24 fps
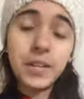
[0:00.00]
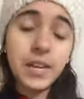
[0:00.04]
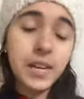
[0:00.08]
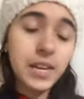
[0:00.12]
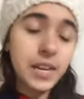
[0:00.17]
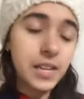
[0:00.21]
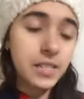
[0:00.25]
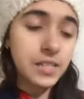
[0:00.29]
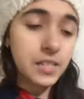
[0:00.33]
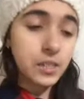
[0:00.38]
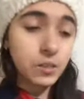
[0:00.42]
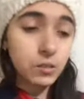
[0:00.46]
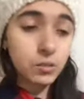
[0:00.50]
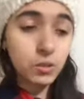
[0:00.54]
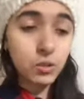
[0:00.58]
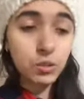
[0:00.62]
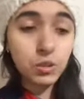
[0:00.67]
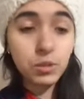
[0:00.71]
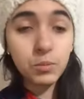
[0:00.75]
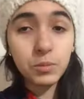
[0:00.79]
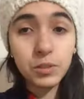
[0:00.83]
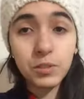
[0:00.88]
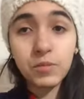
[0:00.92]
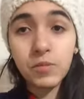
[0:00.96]
Yeah guys, thank you
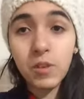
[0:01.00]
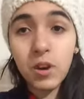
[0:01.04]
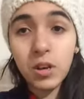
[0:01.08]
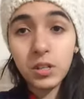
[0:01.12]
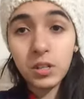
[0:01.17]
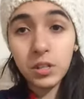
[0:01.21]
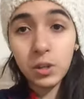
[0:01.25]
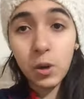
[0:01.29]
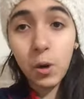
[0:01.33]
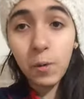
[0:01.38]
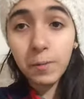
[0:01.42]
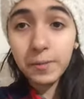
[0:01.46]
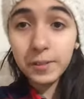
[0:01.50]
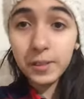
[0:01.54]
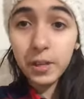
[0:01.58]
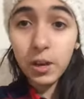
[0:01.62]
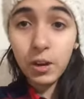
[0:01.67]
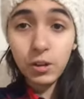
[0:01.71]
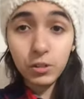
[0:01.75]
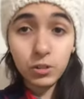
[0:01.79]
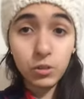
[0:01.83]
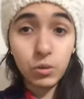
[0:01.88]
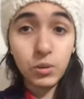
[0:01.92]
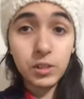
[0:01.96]
so much for watching. Hopefully
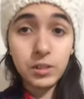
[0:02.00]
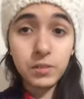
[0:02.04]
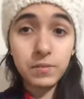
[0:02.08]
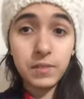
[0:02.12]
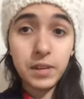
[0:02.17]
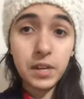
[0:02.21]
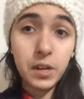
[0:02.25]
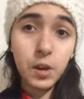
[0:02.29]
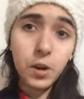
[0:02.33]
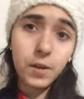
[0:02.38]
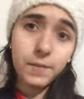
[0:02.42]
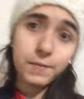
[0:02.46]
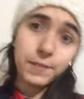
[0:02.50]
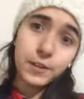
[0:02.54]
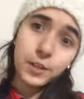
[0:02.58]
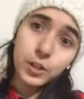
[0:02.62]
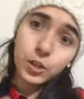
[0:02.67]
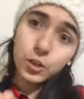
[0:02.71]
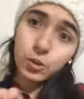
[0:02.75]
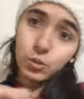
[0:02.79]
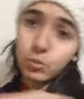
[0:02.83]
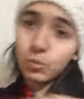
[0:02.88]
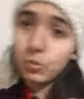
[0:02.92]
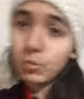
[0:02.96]
y'all enjoyed this video. If
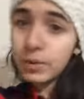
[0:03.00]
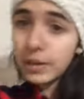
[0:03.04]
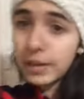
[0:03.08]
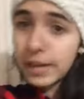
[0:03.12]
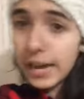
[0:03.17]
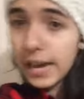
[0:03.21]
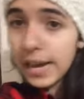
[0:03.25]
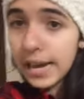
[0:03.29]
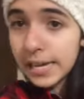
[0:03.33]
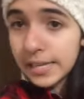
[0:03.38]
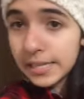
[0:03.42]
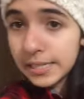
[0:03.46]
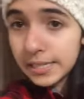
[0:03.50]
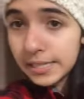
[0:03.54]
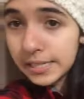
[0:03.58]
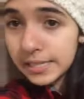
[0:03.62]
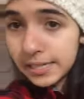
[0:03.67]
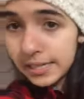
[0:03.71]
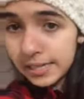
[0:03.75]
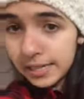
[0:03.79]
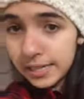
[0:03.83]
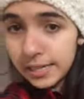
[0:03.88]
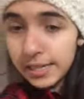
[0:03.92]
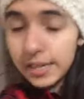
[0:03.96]
you guys
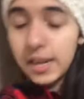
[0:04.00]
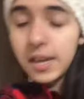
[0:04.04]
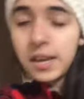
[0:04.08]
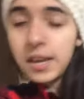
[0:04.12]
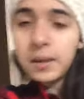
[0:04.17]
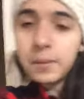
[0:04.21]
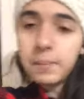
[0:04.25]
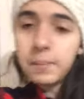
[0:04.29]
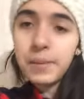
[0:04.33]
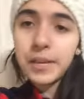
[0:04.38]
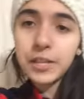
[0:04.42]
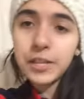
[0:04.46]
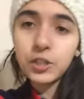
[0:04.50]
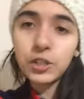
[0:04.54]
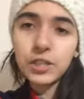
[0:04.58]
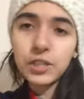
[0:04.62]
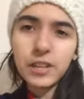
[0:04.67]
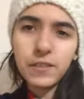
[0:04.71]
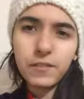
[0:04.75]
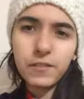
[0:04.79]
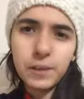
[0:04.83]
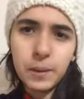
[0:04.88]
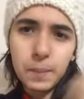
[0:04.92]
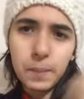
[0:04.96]
did, make sure
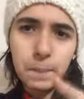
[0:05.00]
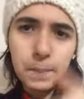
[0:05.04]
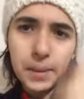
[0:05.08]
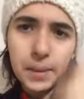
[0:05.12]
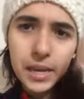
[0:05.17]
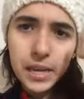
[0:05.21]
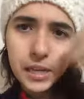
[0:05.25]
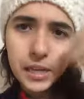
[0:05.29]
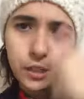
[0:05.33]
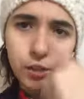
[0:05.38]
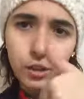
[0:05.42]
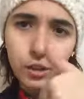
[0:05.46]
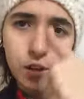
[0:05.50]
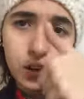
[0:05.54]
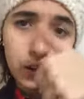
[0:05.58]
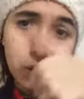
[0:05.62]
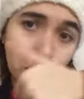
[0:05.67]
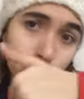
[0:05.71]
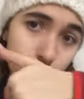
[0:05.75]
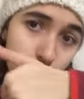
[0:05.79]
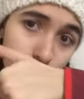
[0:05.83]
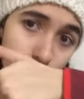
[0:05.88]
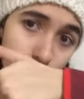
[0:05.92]
you give it a big thumbs